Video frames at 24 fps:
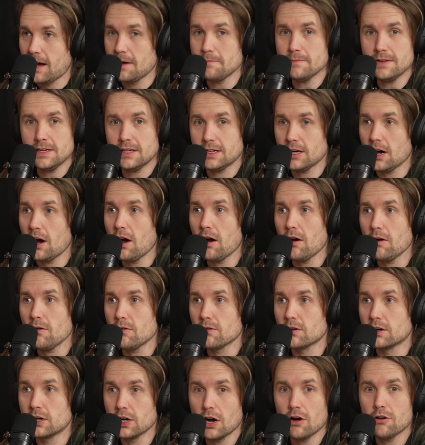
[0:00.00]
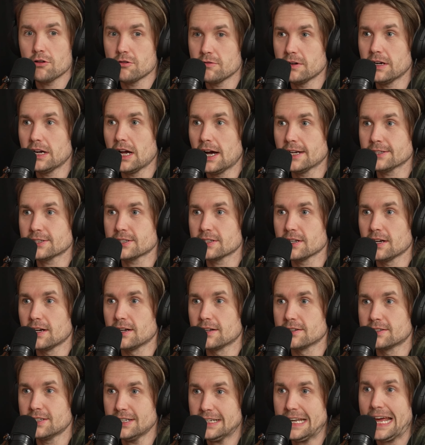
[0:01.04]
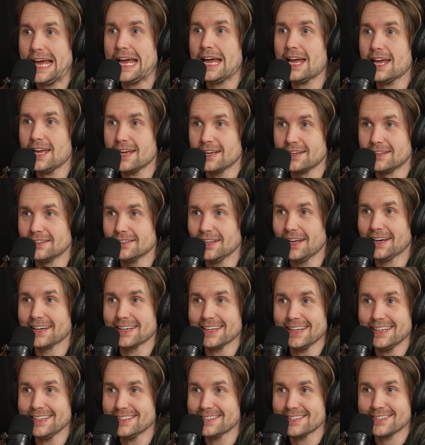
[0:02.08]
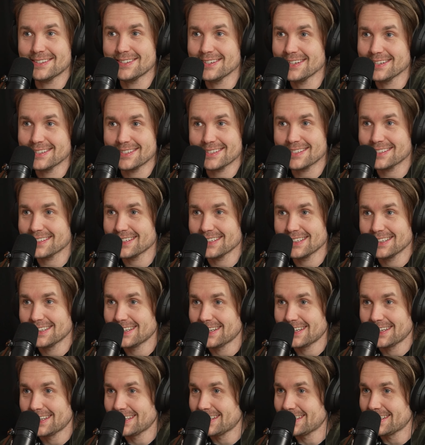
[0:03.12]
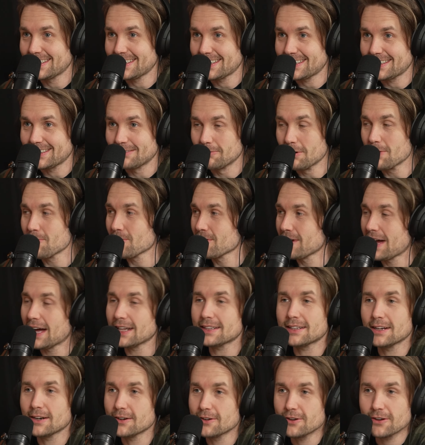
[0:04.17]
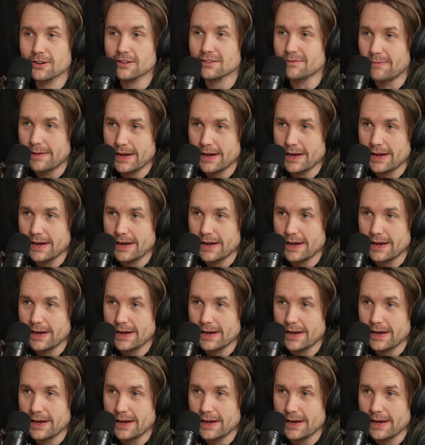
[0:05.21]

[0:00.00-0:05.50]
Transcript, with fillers: I mean, go go to Augusta today. Like, it's just, we were not there during the